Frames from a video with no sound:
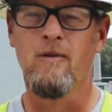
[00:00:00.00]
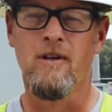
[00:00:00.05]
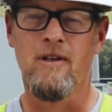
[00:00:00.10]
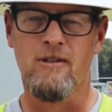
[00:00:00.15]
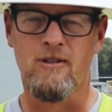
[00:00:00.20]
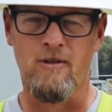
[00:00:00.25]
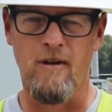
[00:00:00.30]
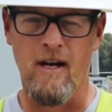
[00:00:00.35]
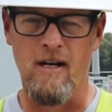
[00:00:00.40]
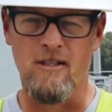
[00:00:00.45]

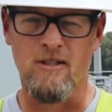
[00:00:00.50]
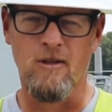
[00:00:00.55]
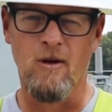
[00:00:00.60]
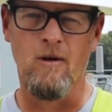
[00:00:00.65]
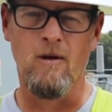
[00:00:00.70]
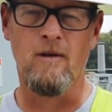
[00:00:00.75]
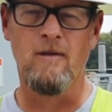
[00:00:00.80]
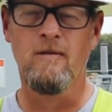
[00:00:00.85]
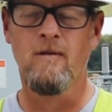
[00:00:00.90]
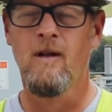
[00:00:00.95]
with Strata
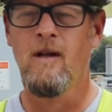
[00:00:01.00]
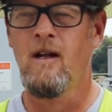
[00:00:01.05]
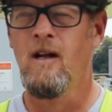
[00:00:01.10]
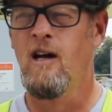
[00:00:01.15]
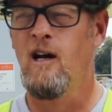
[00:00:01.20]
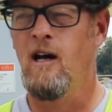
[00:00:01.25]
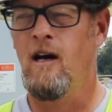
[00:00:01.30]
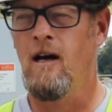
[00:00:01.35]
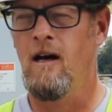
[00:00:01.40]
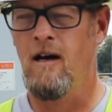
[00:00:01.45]
Solar.
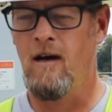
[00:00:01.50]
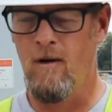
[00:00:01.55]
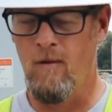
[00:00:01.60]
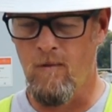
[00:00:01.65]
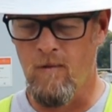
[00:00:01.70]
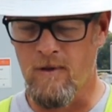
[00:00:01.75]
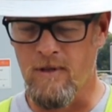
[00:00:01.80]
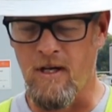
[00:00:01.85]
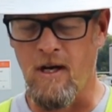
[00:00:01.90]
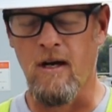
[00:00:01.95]

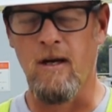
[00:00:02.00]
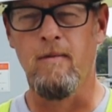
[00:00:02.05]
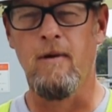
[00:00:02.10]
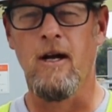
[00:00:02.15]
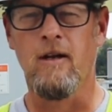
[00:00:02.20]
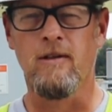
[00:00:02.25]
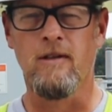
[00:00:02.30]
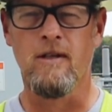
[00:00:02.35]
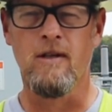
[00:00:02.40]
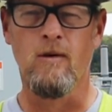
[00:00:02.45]
Uh, we're talking
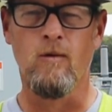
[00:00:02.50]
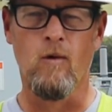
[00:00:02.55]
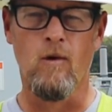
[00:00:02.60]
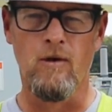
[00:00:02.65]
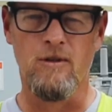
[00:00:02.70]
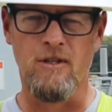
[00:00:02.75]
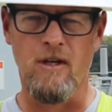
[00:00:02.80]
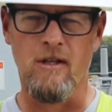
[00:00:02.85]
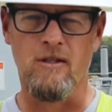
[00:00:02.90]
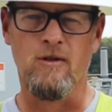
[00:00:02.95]
about the
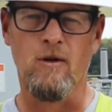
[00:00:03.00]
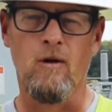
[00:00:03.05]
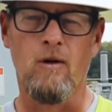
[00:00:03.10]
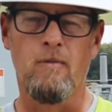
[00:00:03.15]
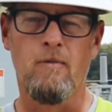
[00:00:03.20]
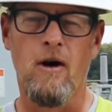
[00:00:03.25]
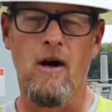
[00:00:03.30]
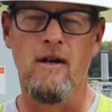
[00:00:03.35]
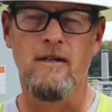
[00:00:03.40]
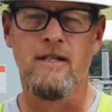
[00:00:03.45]
Warsaw
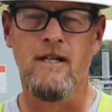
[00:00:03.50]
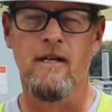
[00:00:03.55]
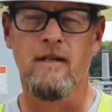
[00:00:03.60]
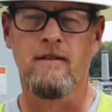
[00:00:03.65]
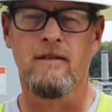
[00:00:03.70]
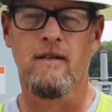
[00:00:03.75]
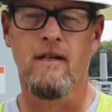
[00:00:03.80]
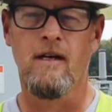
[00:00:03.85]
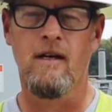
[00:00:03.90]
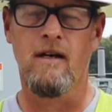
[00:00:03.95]
Solar
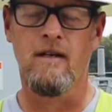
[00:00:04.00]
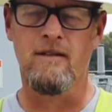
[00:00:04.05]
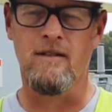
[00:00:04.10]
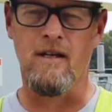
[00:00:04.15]
Project. Uh,